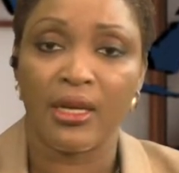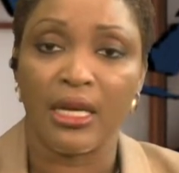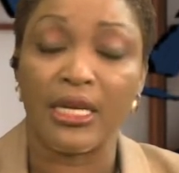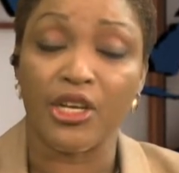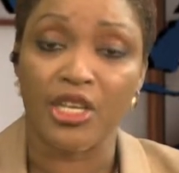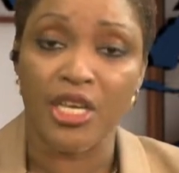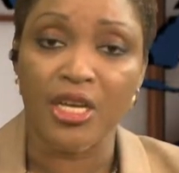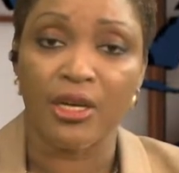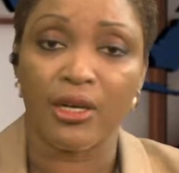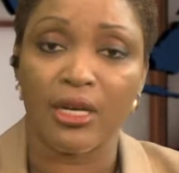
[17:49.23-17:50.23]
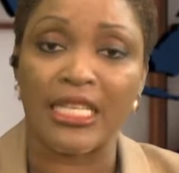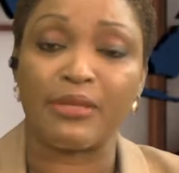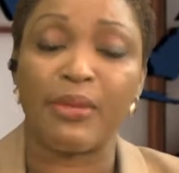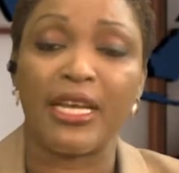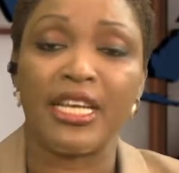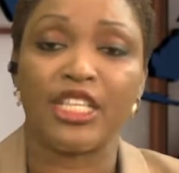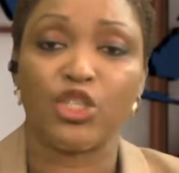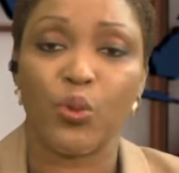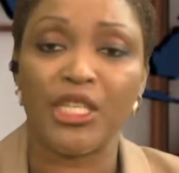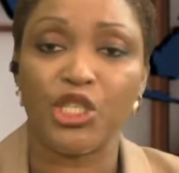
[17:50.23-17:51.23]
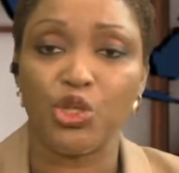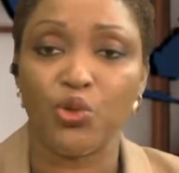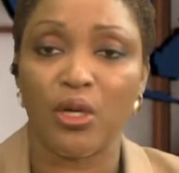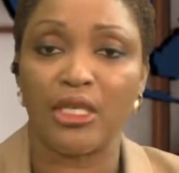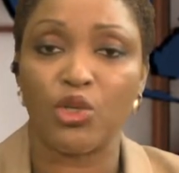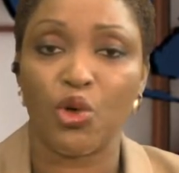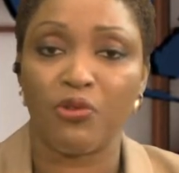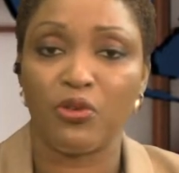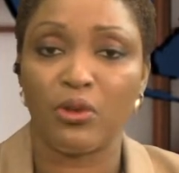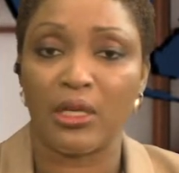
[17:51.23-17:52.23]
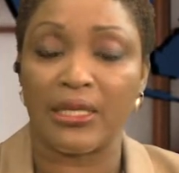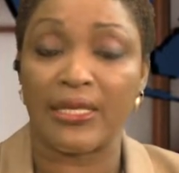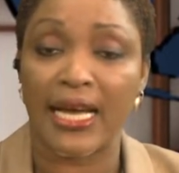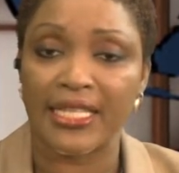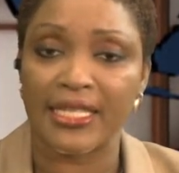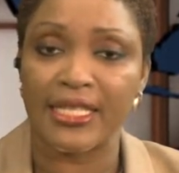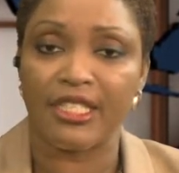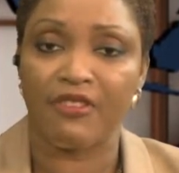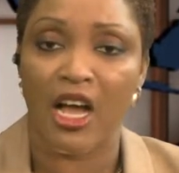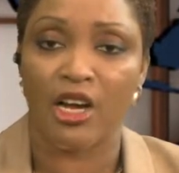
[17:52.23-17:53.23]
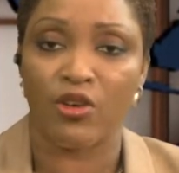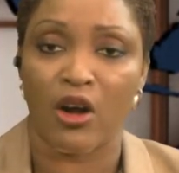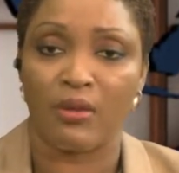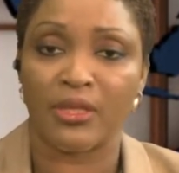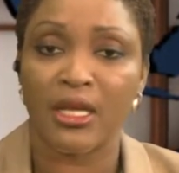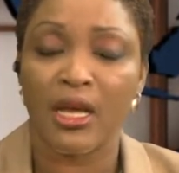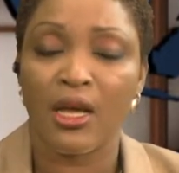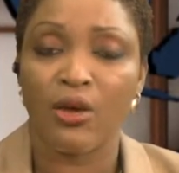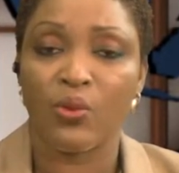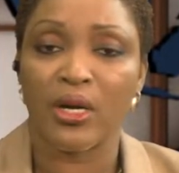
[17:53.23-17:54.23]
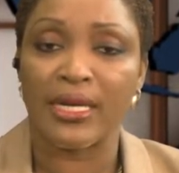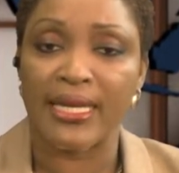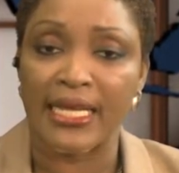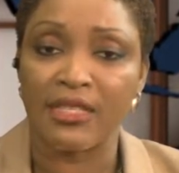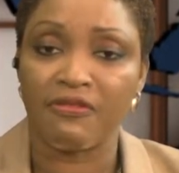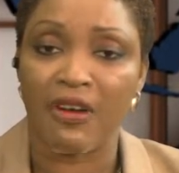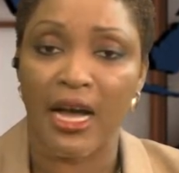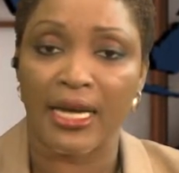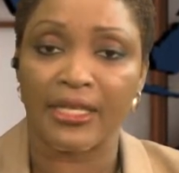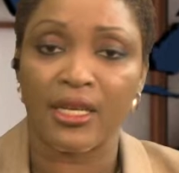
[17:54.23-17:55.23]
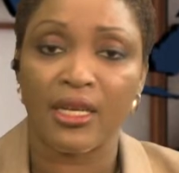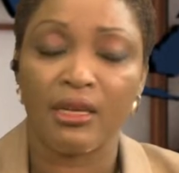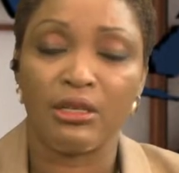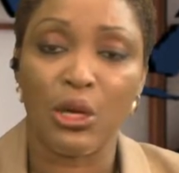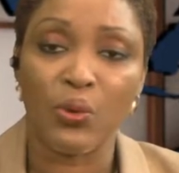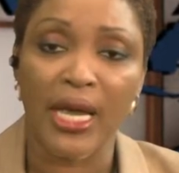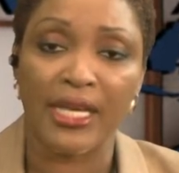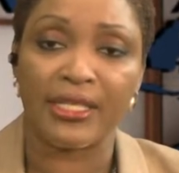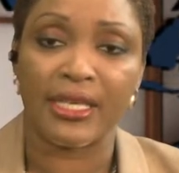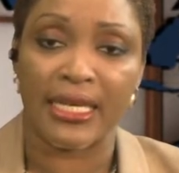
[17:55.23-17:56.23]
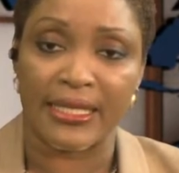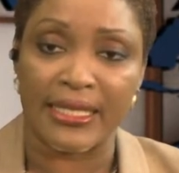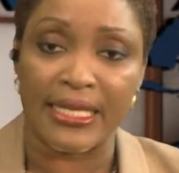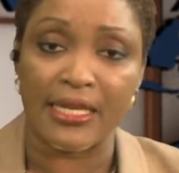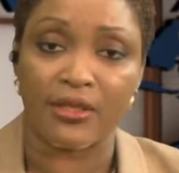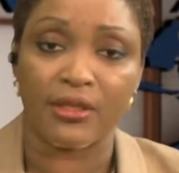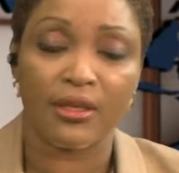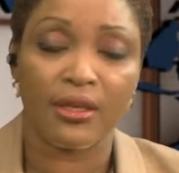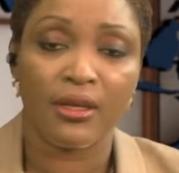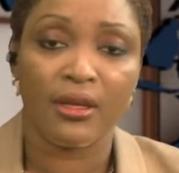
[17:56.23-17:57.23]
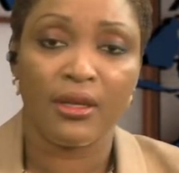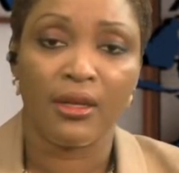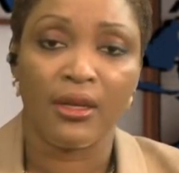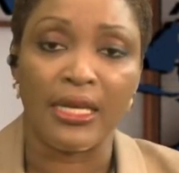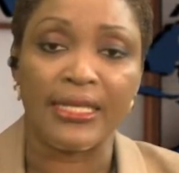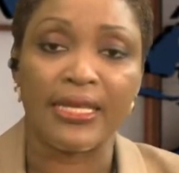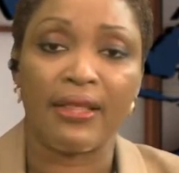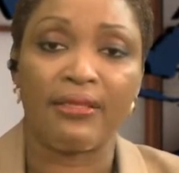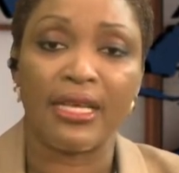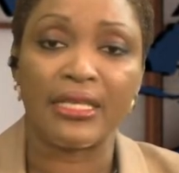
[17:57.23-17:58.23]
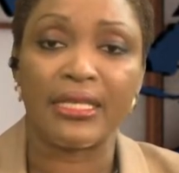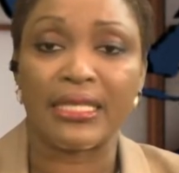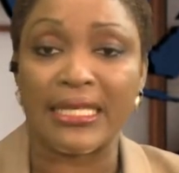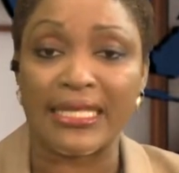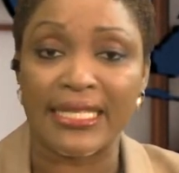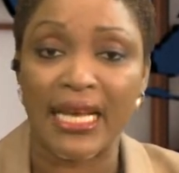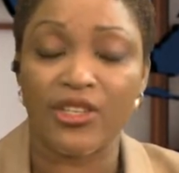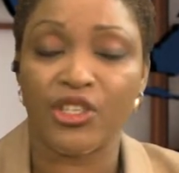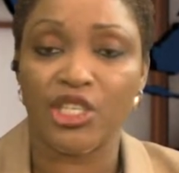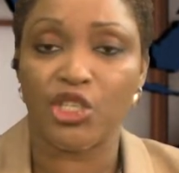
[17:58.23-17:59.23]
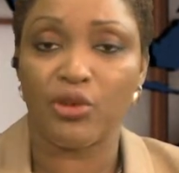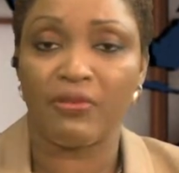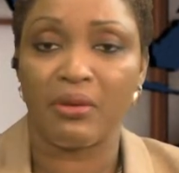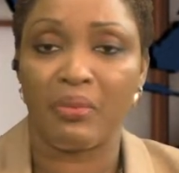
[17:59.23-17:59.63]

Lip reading: in a year, as many as 22 unlawful, unlicensed firearms were identified, located, and seized. He said this is an intelligence-driven